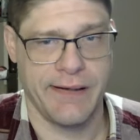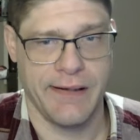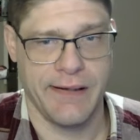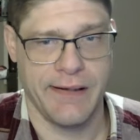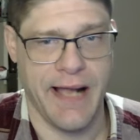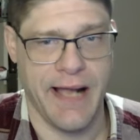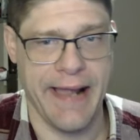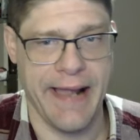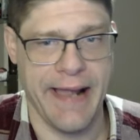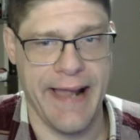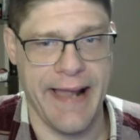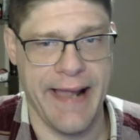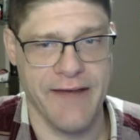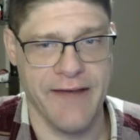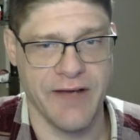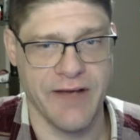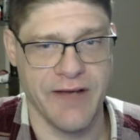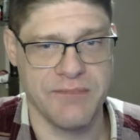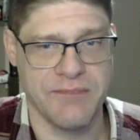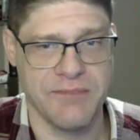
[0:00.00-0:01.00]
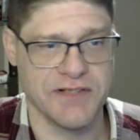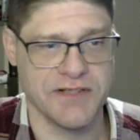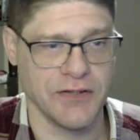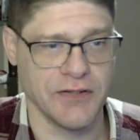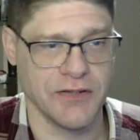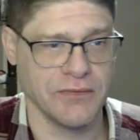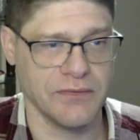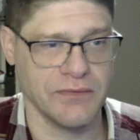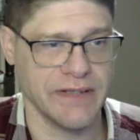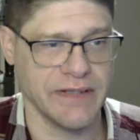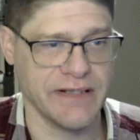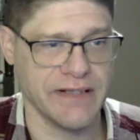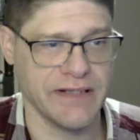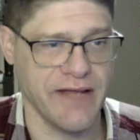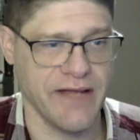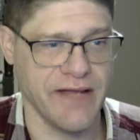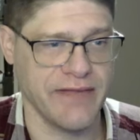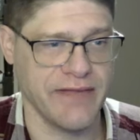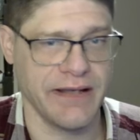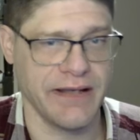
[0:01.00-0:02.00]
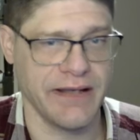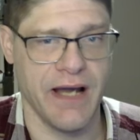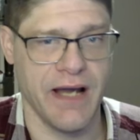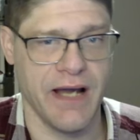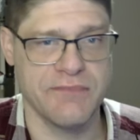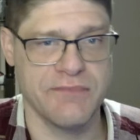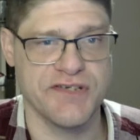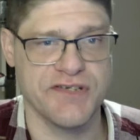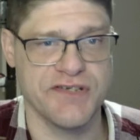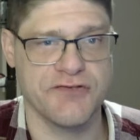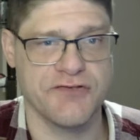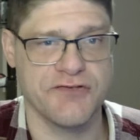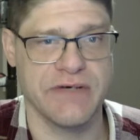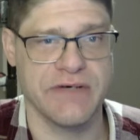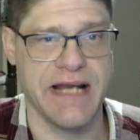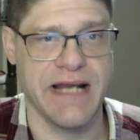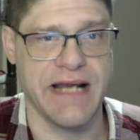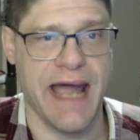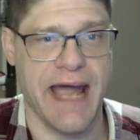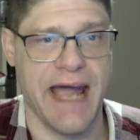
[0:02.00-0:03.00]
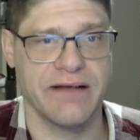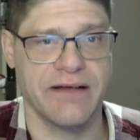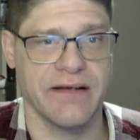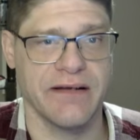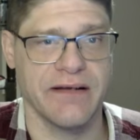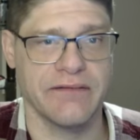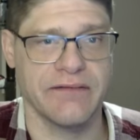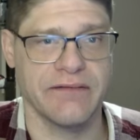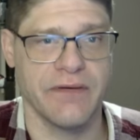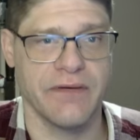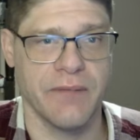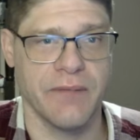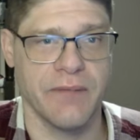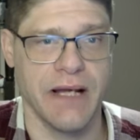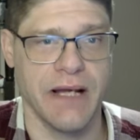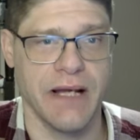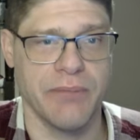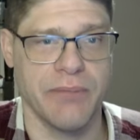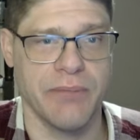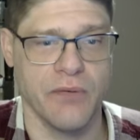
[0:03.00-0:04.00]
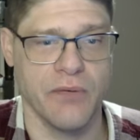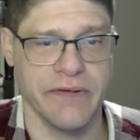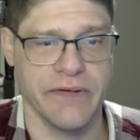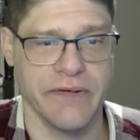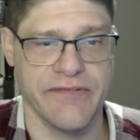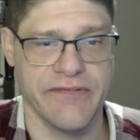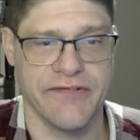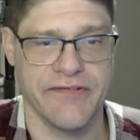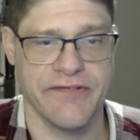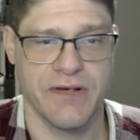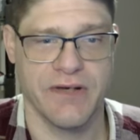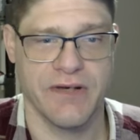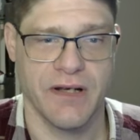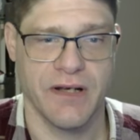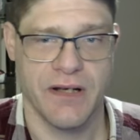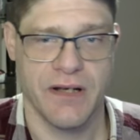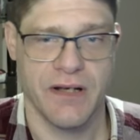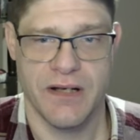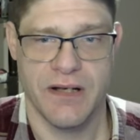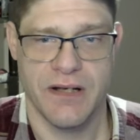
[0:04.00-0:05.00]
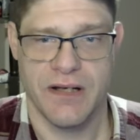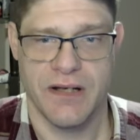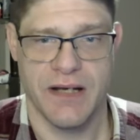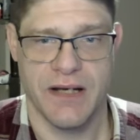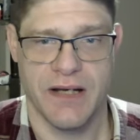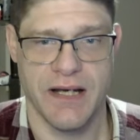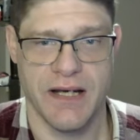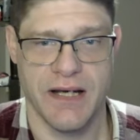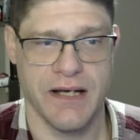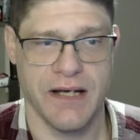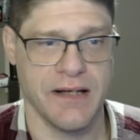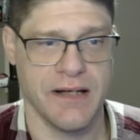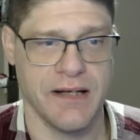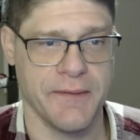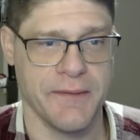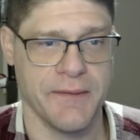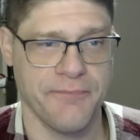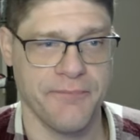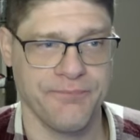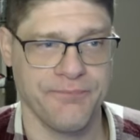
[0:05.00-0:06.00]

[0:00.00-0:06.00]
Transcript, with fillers: I have absolutely nothing. I'm just reacting to my opponent's um,